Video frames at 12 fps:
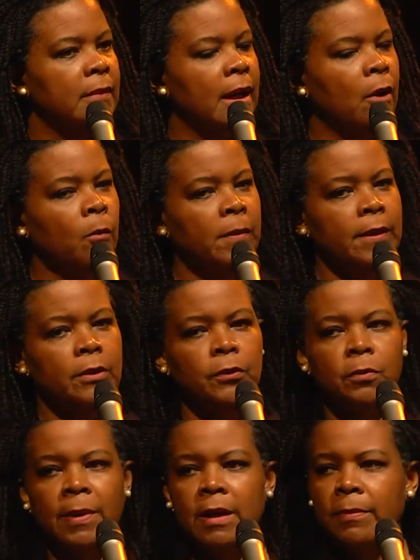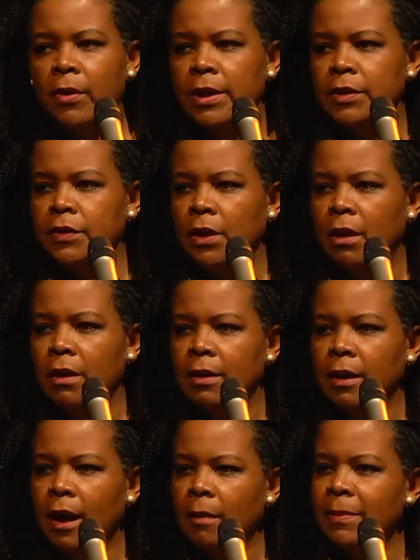I opened the newspaper and saw
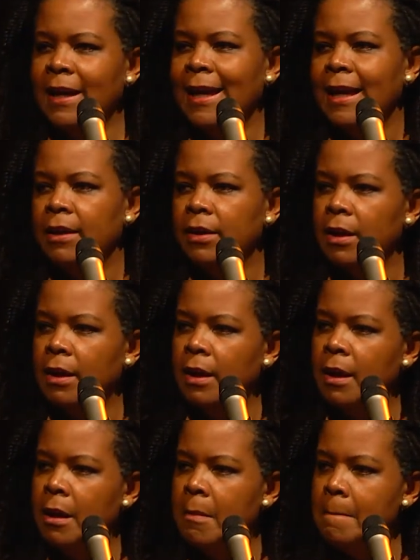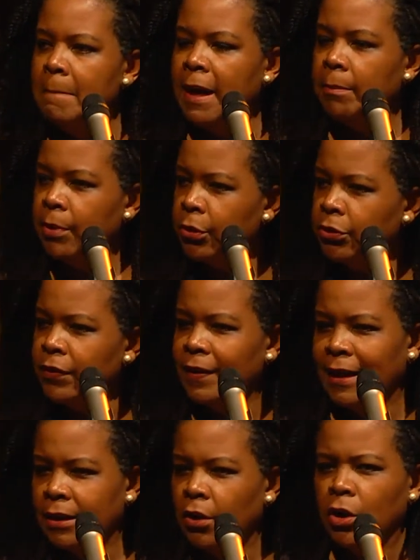an op-ed by a person that
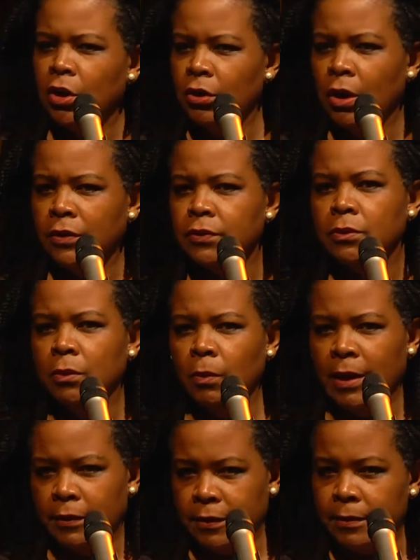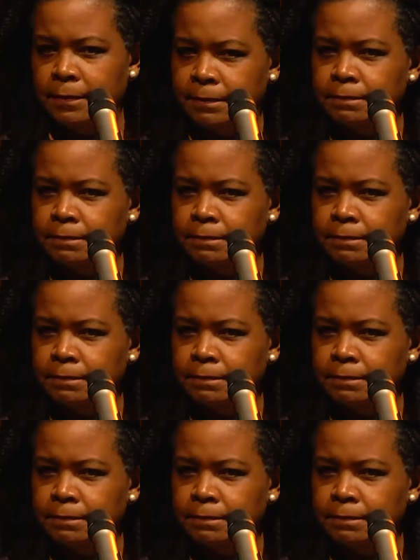I'd gone to law school with.